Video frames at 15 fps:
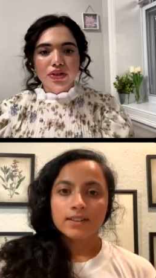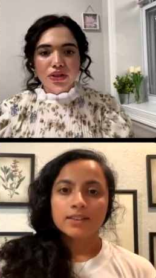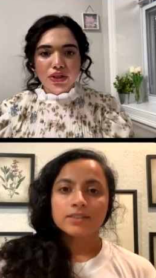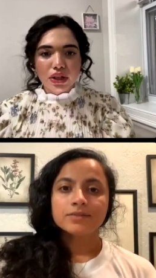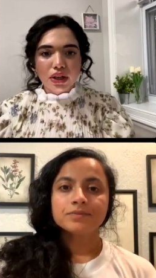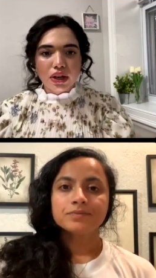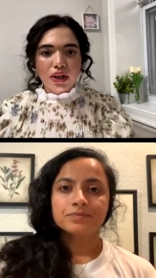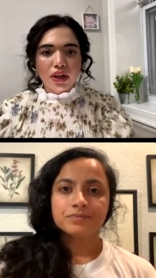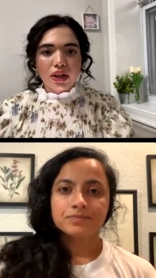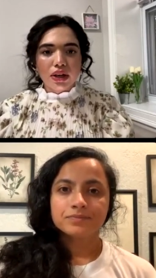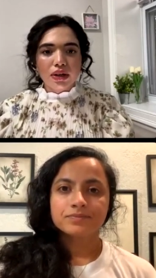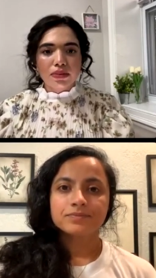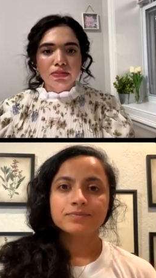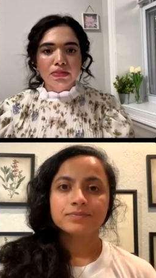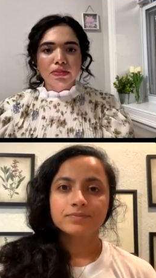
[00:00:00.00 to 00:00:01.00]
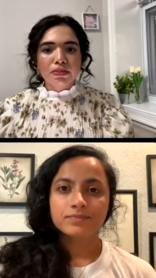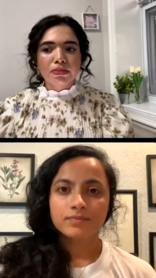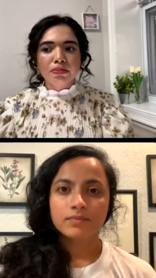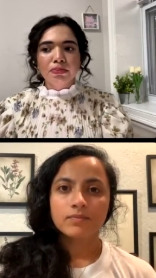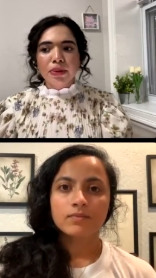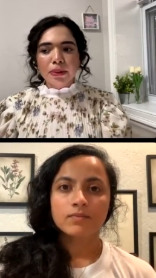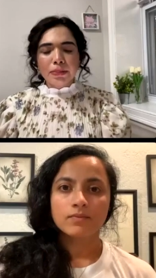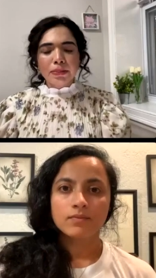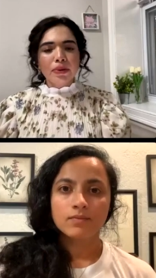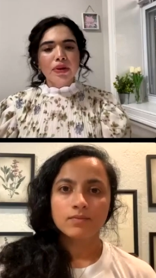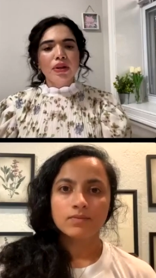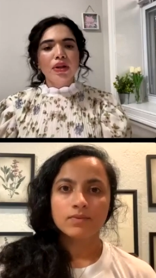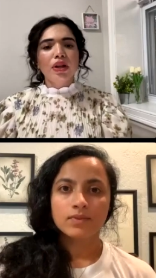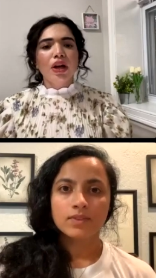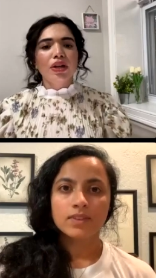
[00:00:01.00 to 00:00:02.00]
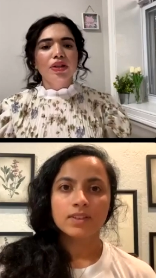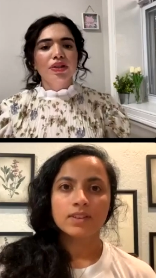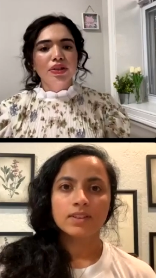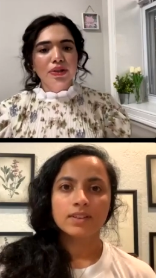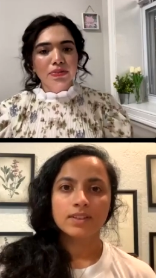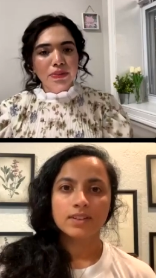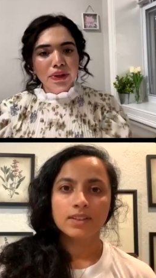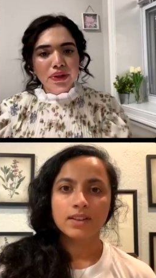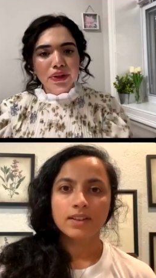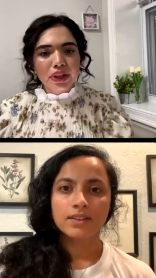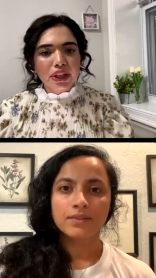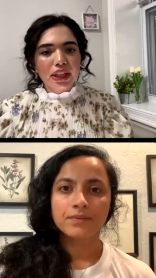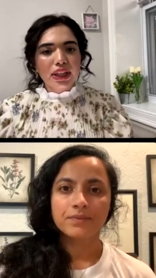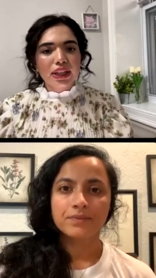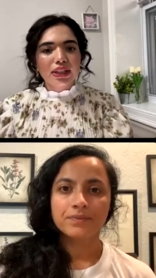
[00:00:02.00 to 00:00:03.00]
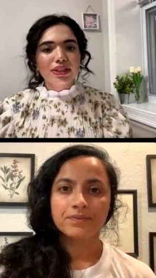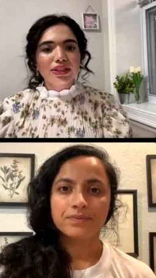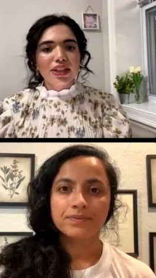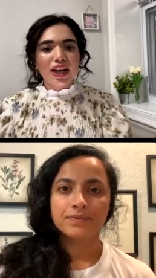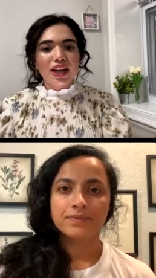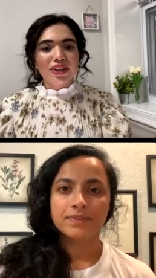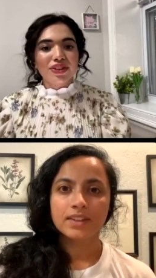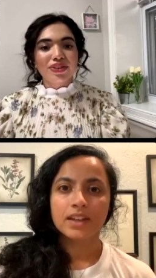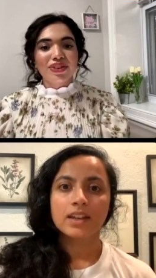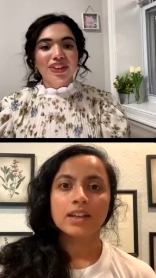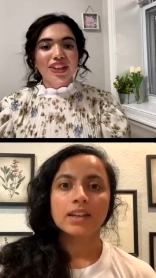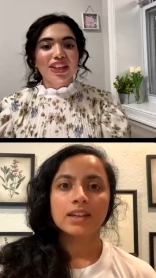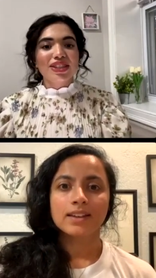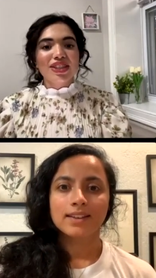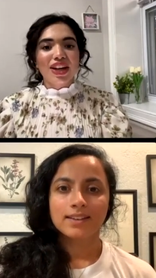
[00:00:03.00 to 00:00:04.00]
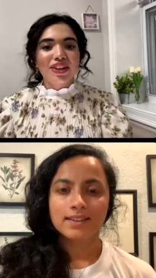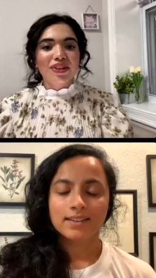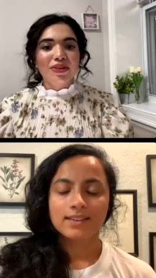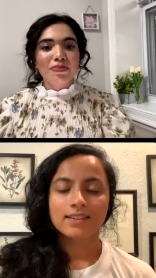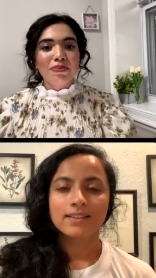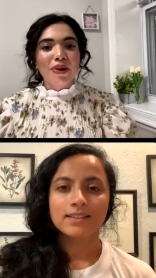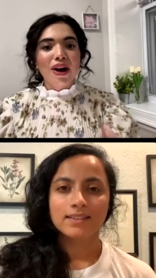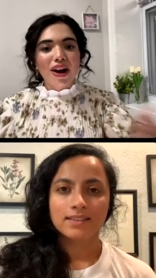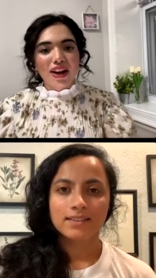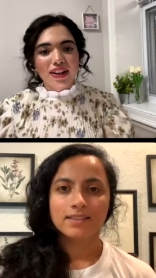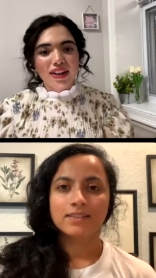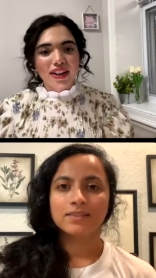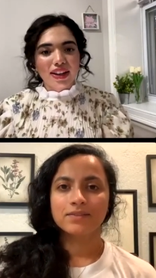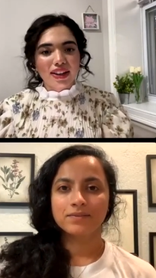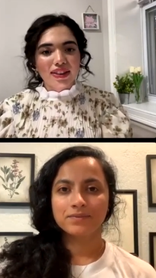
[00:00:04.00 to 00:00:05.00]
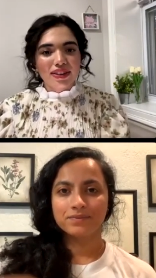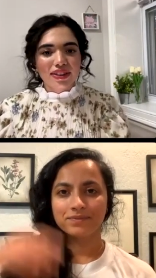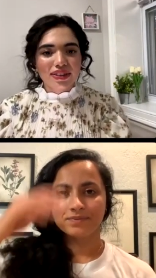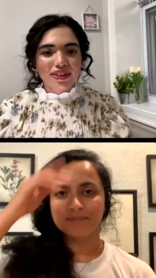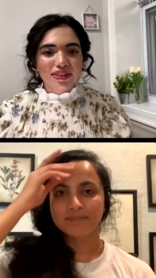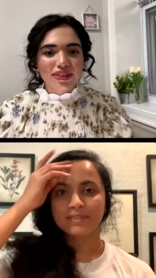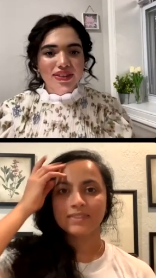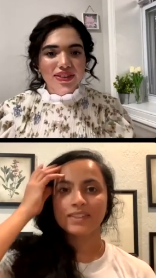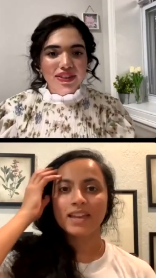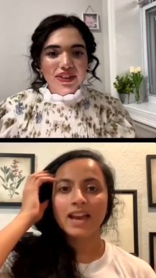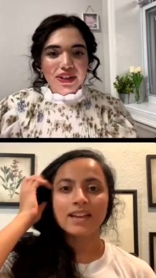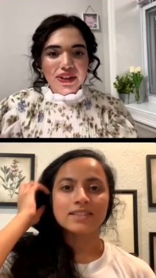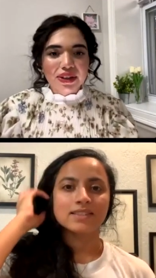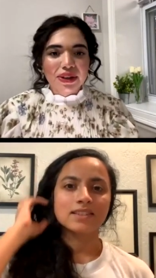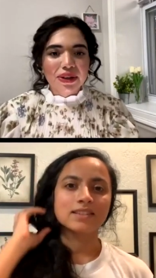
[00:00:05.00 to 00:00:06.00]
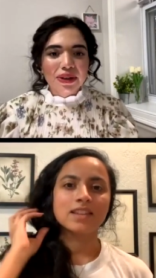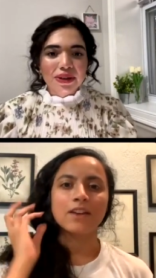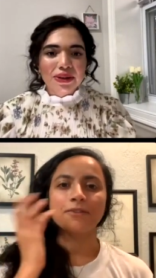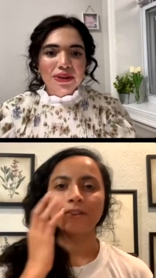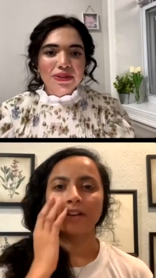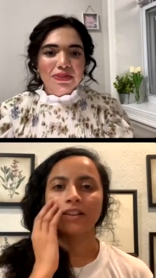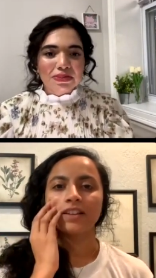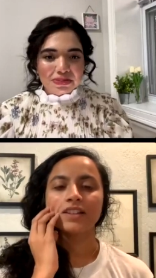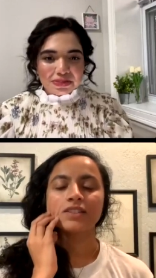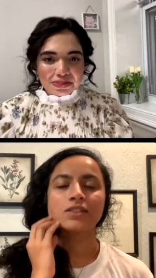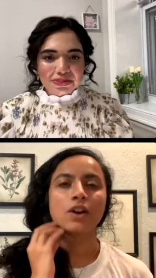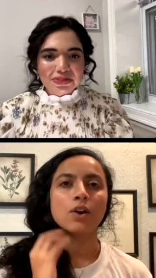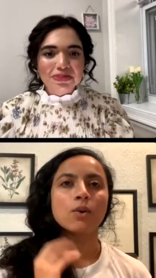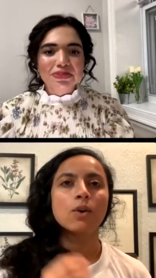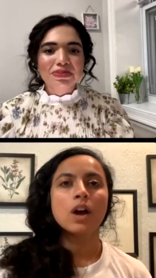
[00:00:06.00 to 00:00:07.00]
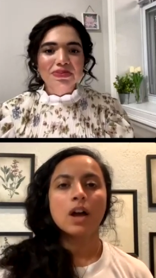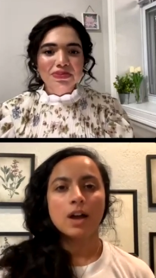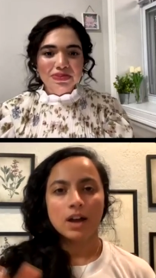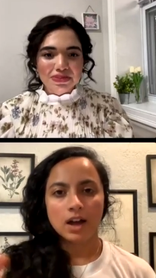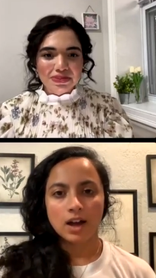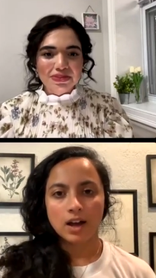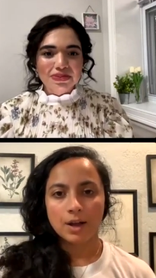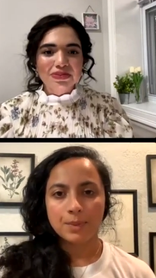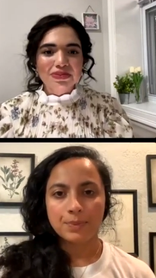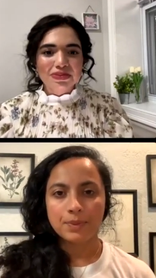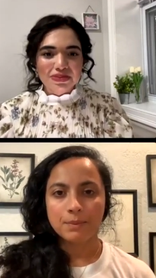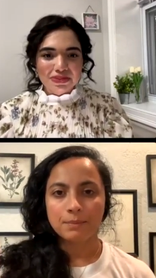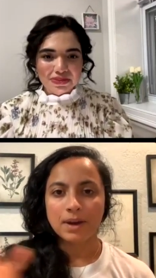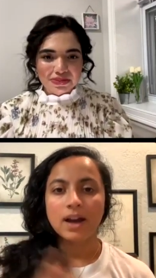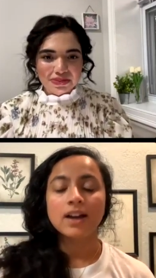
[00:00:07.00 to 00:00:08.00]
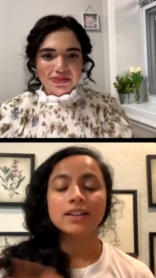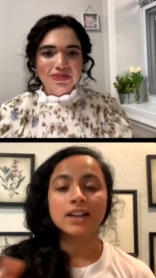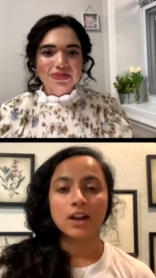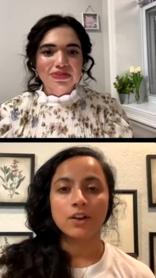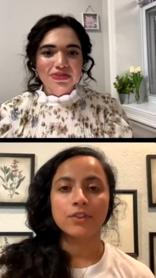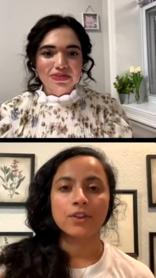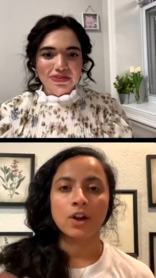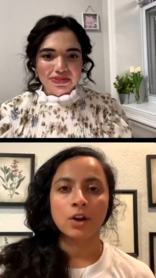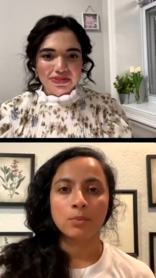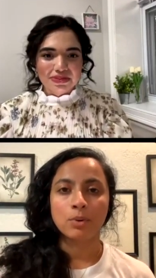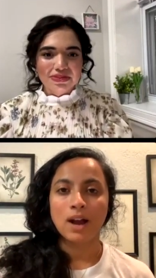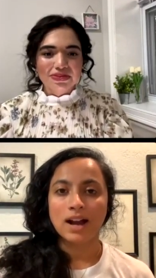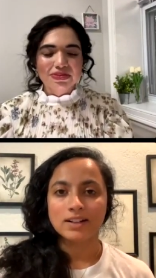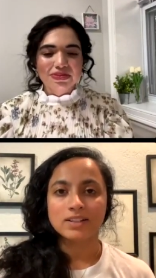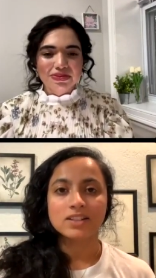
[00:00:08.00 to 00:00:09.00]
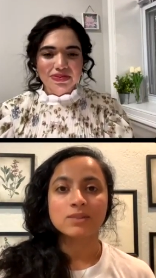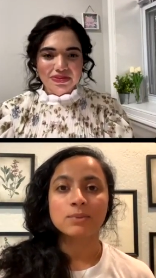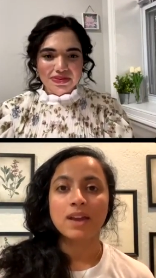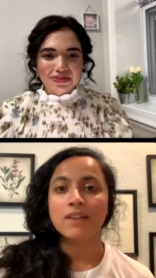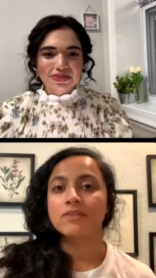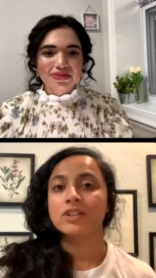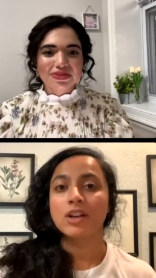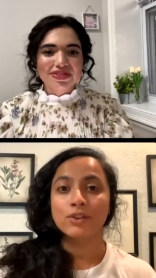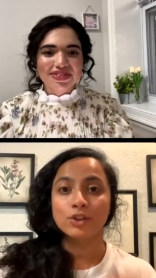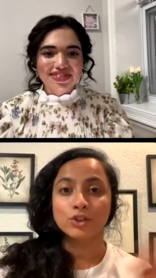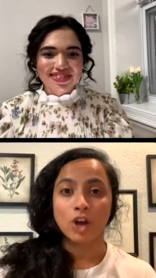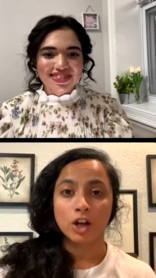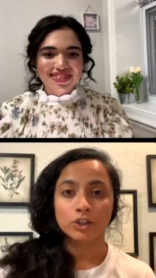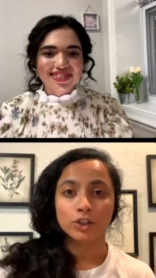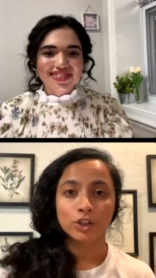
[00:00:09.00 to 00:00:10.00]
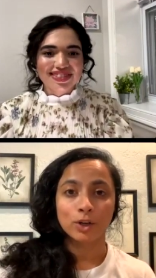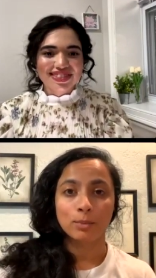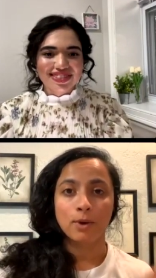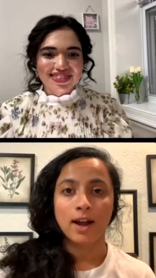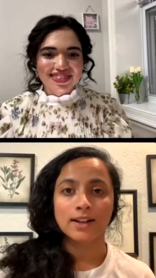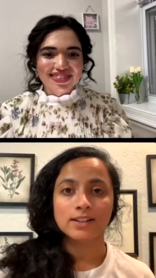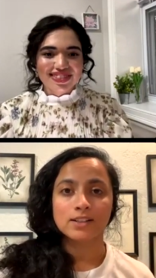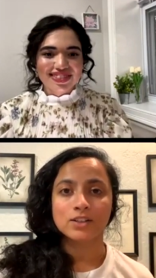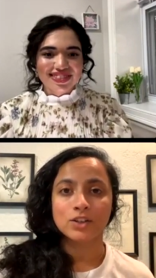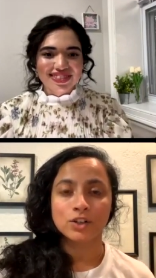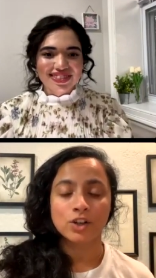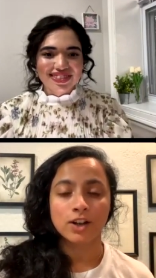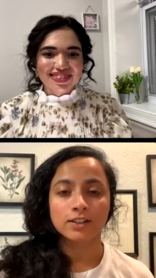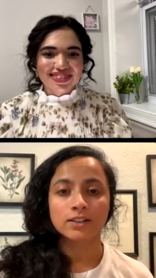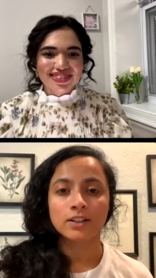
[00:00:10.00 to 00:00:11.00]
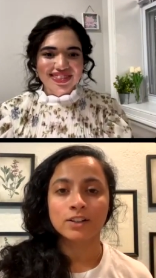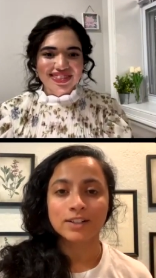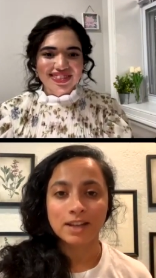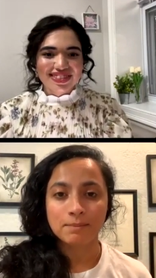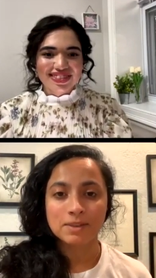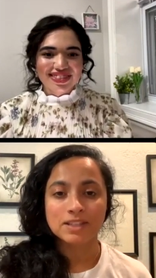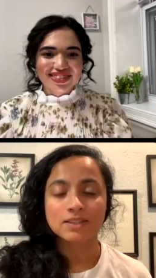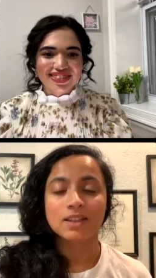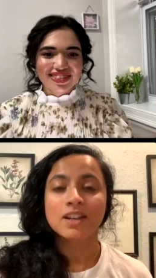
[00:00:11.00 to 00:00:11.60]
Speaker 1: uh, people, other community, yeah. other things under Mahan Health? Yes,
Speaker 2: definitely. So um, Mahan Health, our practice, we have another doctor in our practice. Her doc, her name is